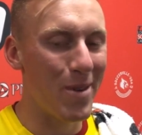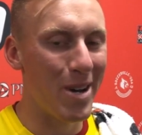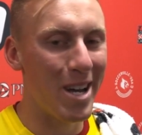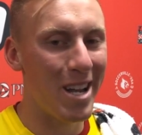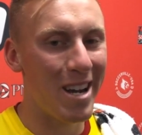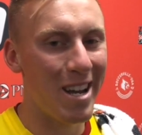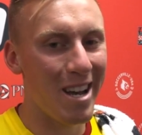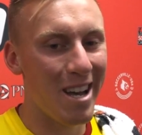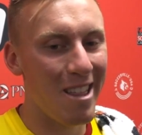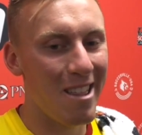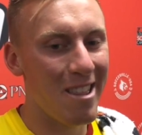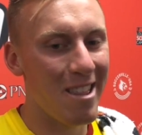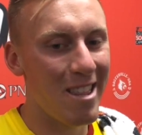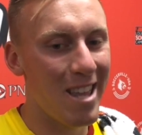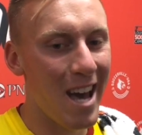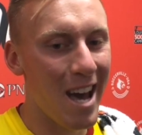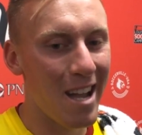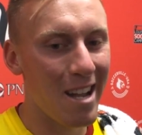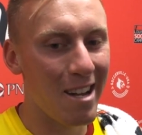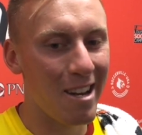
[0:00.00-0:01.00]
But other
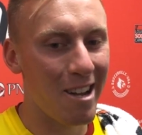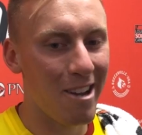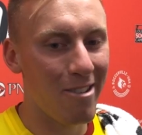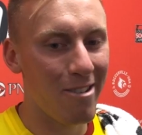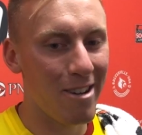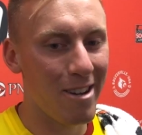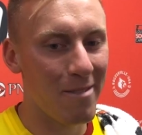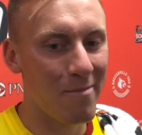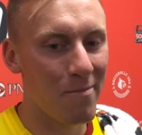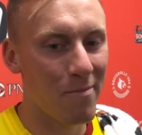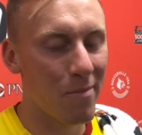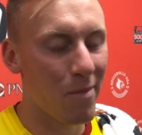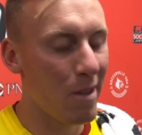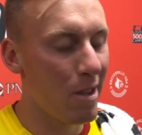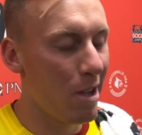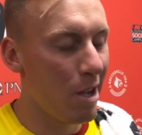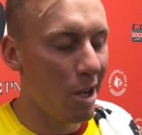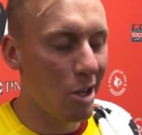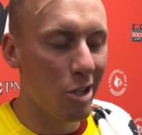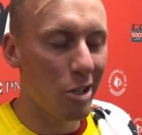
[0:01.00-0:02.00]
than that, you know,
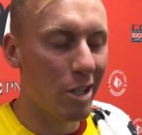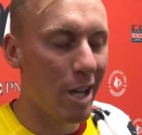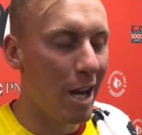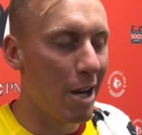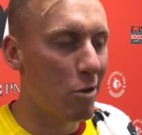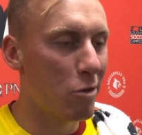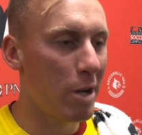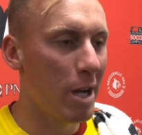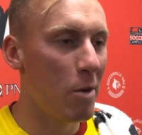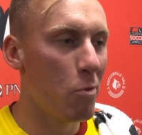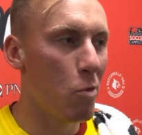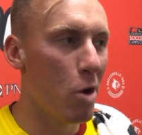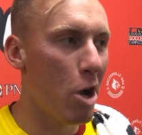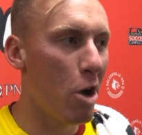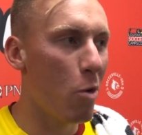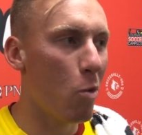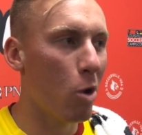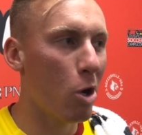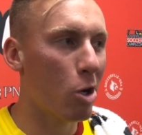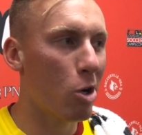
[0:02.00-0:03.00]
just got to train
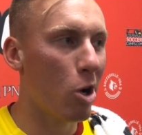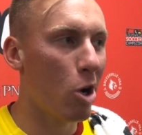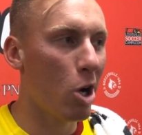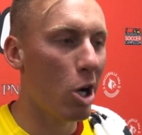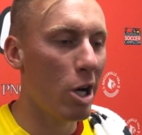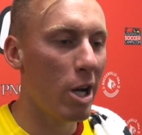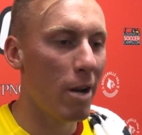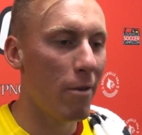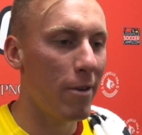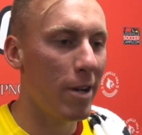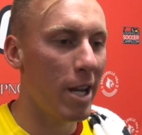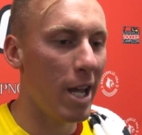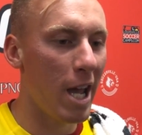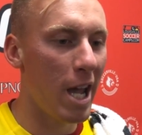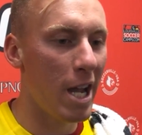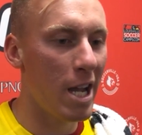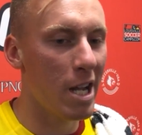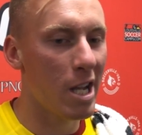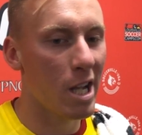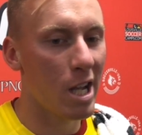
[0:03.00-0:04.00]
well, work hard every
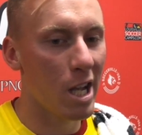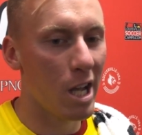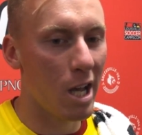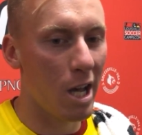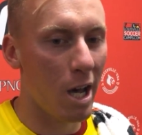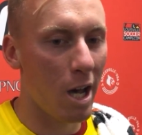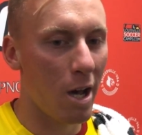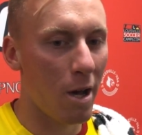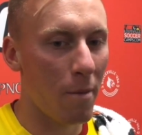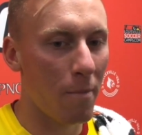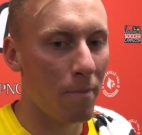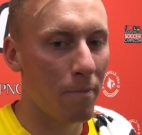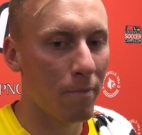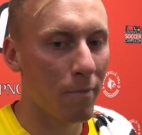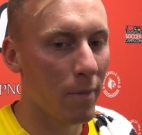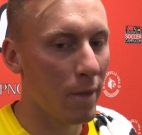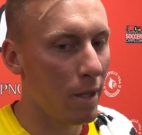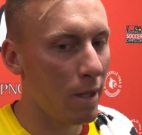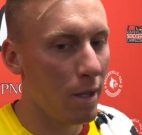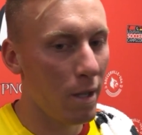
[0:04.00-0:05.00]
day, and
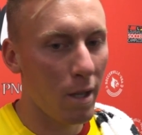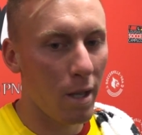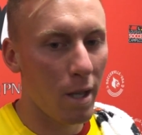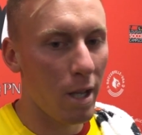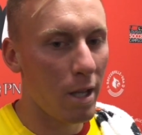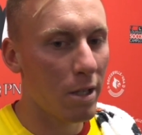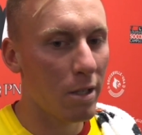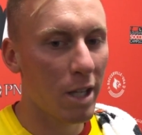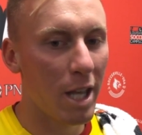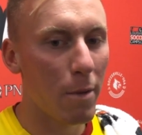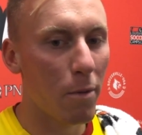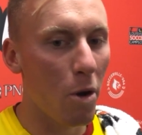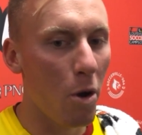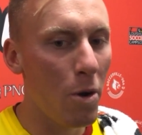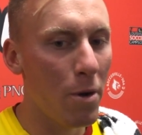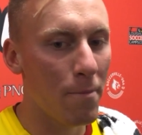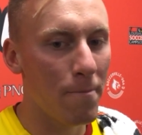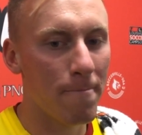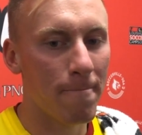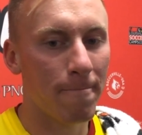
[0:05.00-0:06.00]
just keep
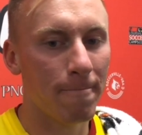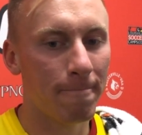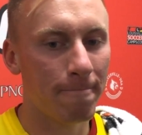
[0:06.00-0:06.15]
going.